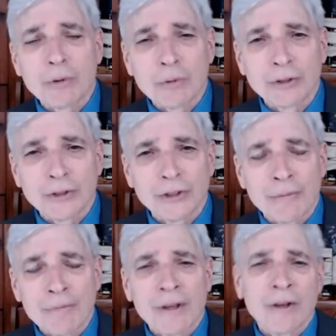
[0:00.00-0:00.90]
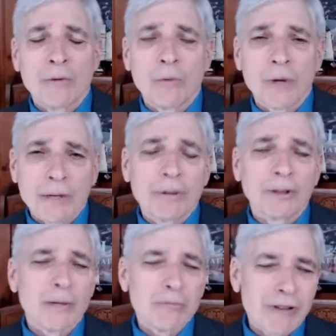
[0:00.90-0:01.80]
will do, we're going to
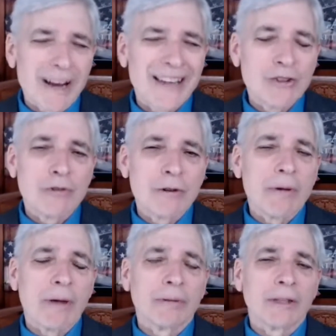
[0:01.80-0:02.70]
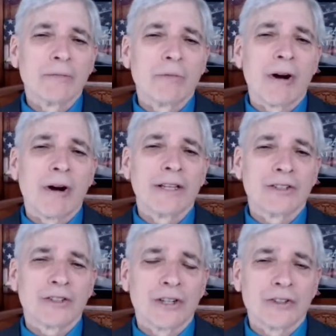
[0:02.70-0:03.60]
build a brand new Republican Party in
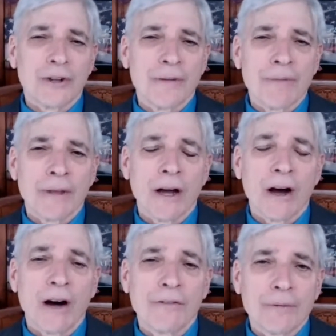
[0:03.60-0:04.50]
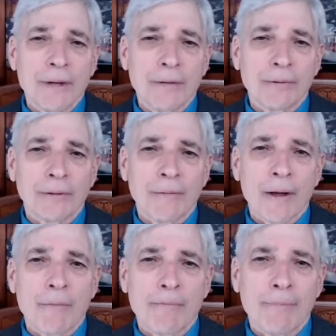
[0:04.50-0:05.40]
this country of the people,
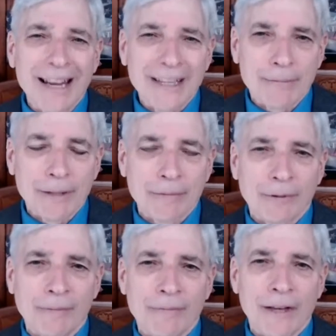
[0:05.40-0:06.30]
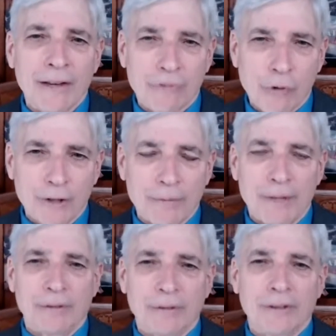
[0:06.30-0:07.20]
by the people, and for the people.